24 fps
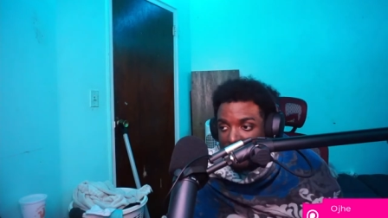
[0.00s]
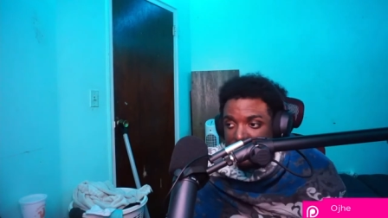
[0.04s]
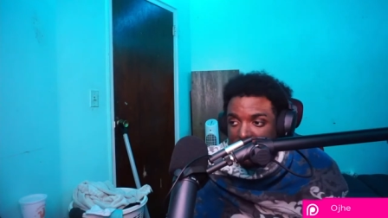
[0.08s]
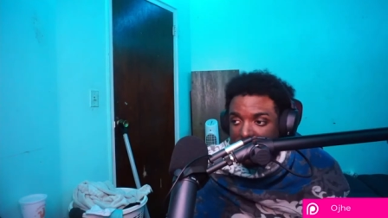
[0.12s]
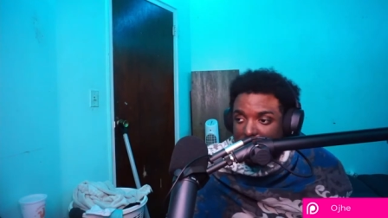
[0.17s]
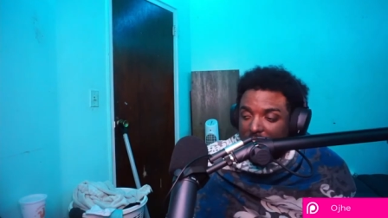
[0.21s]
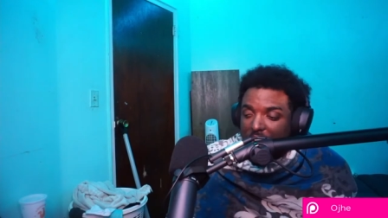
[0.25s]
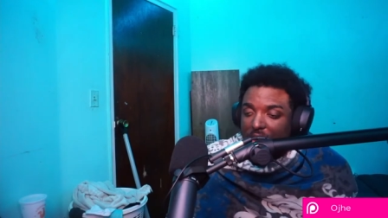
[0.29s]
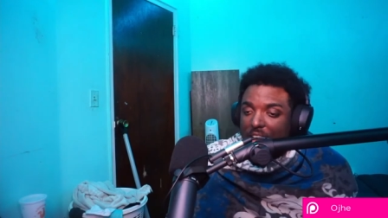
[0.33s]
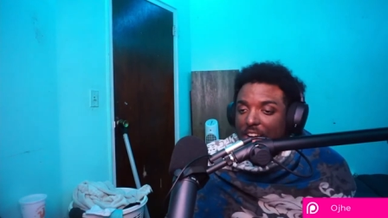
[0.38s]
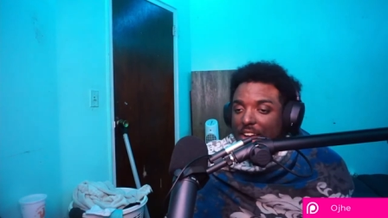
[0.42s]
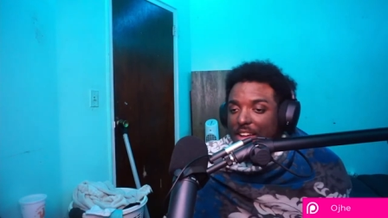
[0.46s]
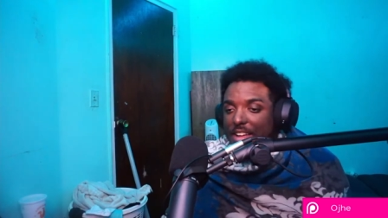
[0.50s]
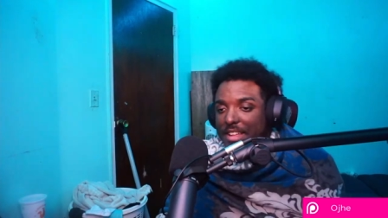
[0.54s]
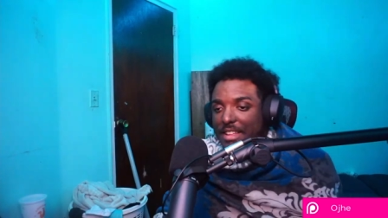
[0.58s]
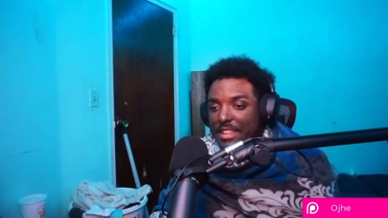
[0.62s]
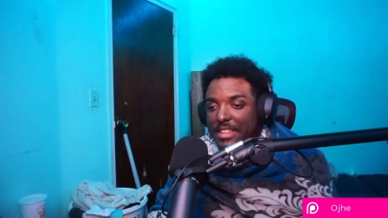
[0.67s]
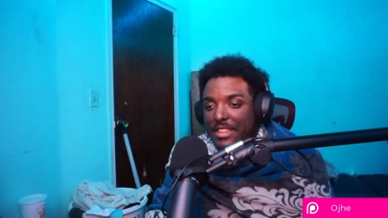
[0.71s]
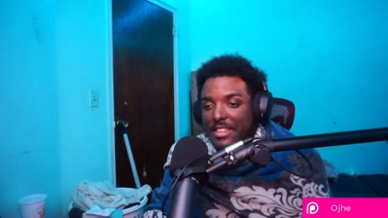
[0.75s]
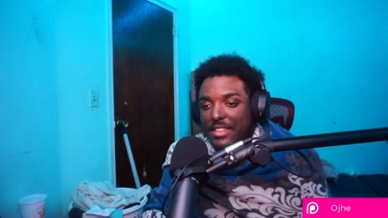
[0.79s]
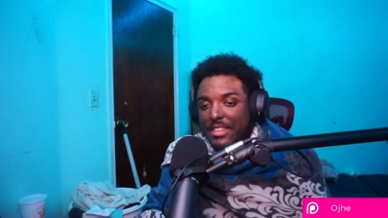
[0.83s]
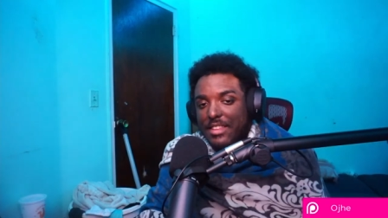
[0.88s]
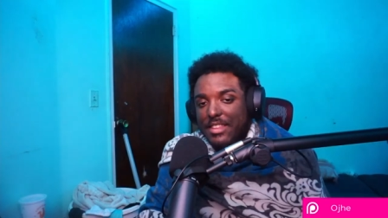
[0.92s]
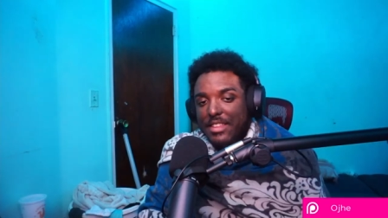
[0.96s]
Ah,
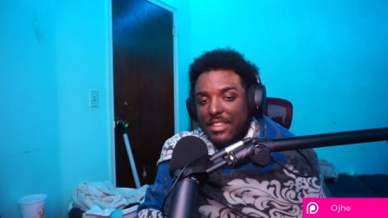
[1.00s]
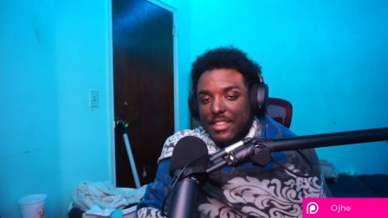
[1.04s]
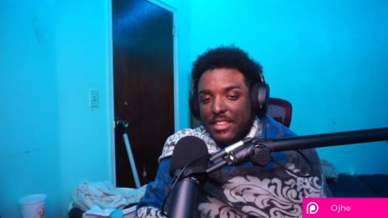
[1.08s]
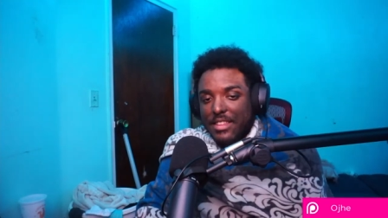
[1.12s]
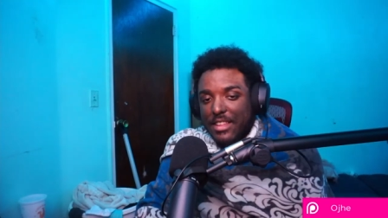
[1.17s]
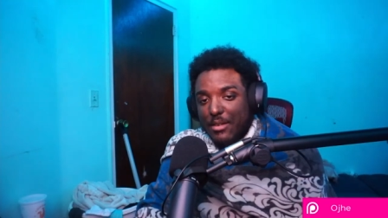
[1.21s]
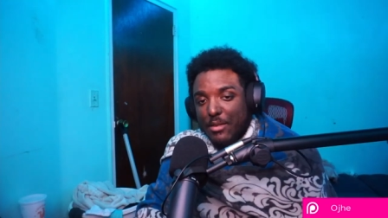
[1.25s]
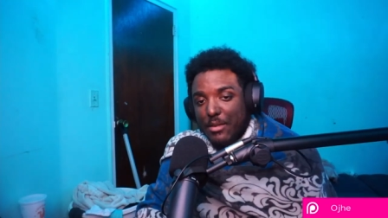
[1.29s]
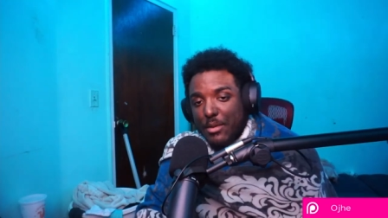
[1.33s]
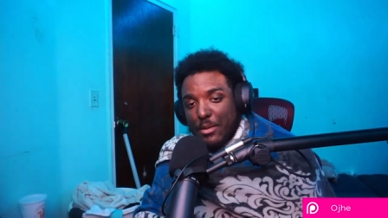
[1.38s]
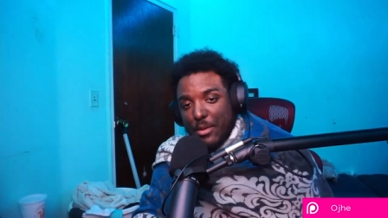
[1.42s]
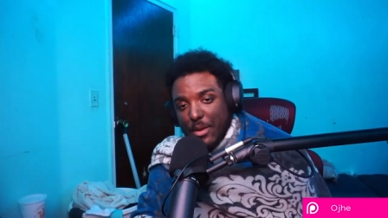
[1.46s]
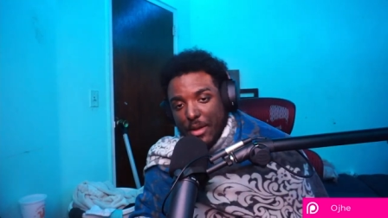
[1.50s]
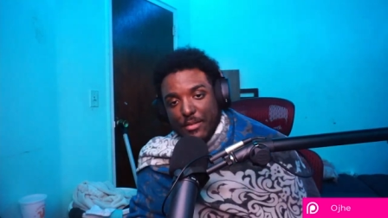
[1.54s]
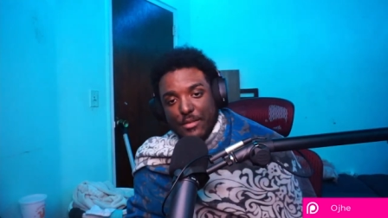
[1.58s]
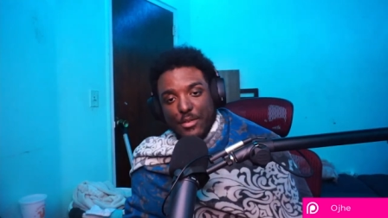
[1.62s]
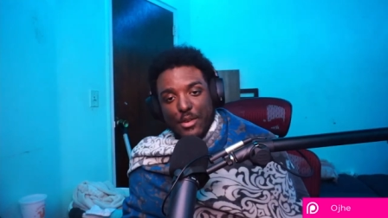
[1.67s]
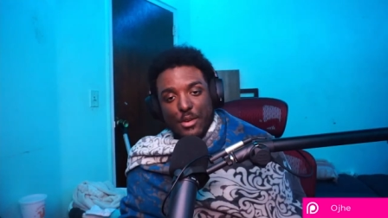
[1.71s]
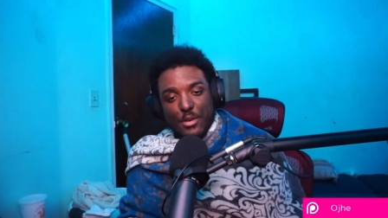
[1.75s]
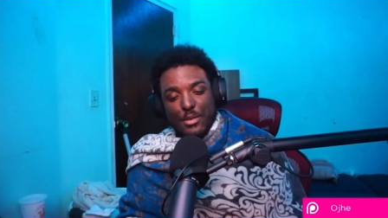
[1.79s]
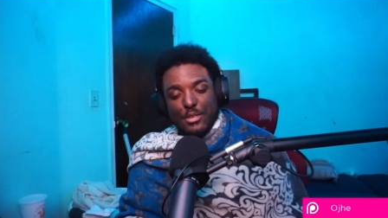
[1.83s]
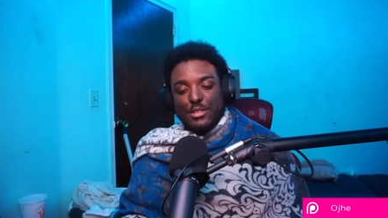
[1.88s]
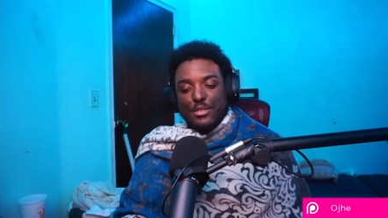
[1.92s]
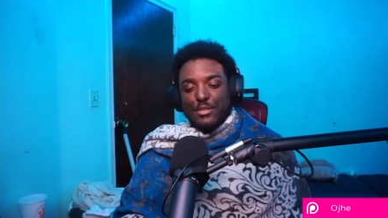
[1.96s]
that way we have
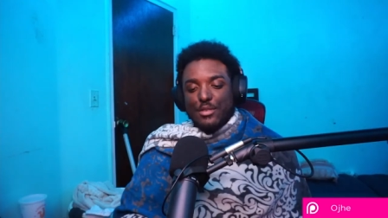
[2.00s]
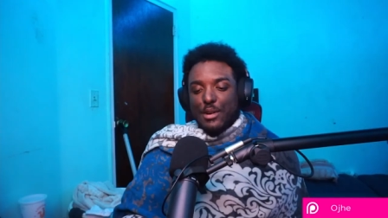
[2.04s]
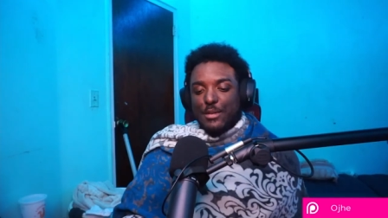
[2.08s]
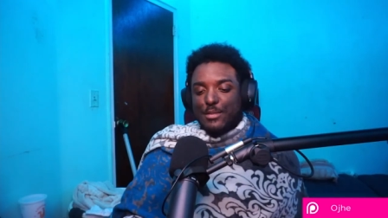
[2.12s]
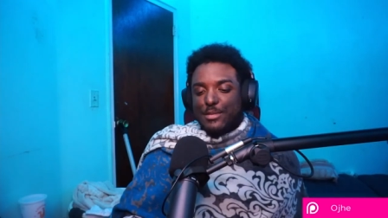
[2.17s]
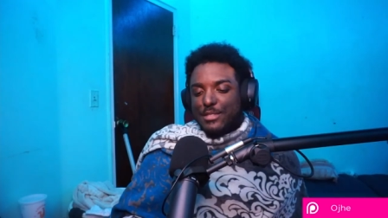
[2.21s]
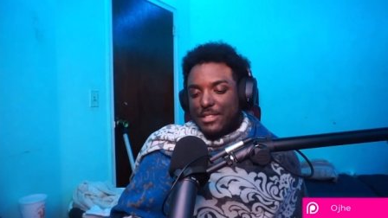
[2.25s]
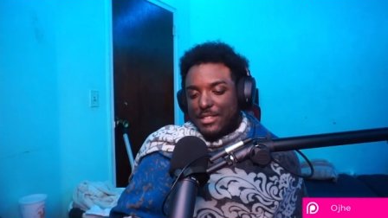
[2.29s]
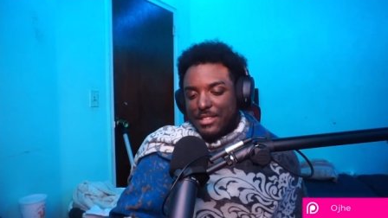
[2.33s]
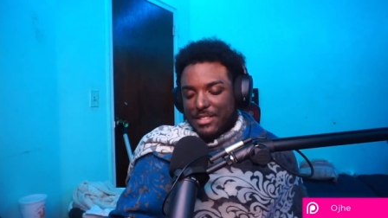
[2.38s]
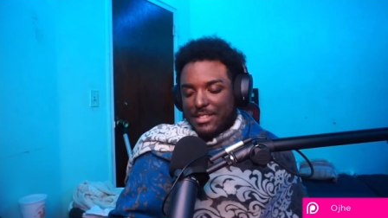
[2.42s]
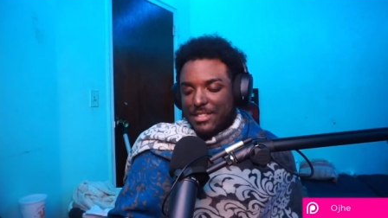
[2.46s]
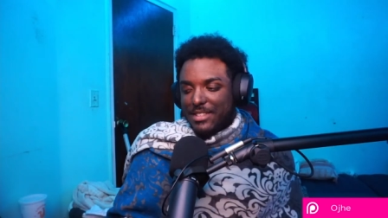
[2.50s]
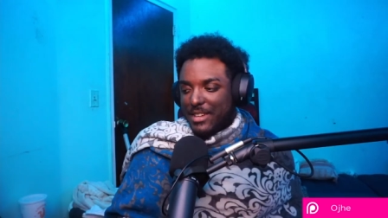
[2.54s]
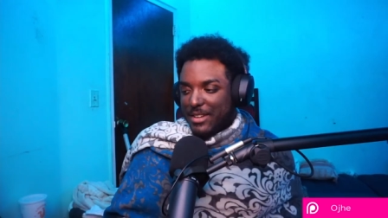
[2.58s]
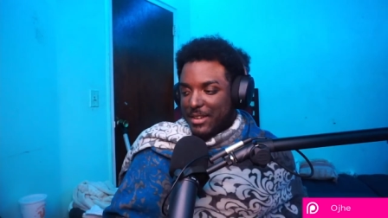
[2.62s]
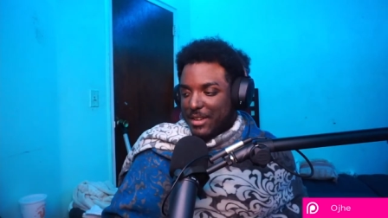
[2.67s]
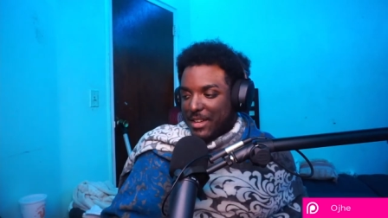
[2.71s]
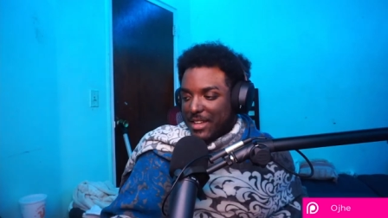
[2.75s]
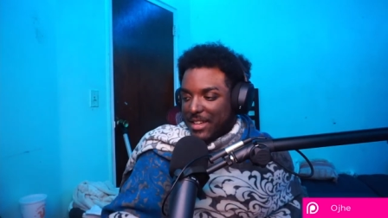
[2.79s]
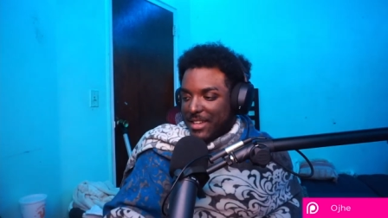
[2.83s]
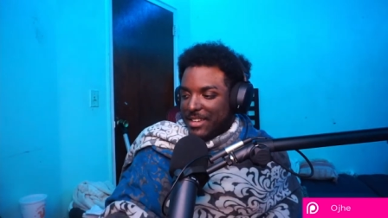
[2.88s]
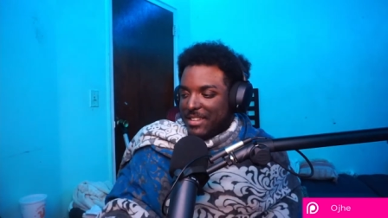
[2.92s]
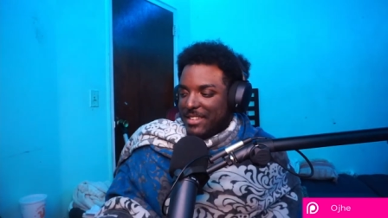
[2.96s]
no interruptions. Okay.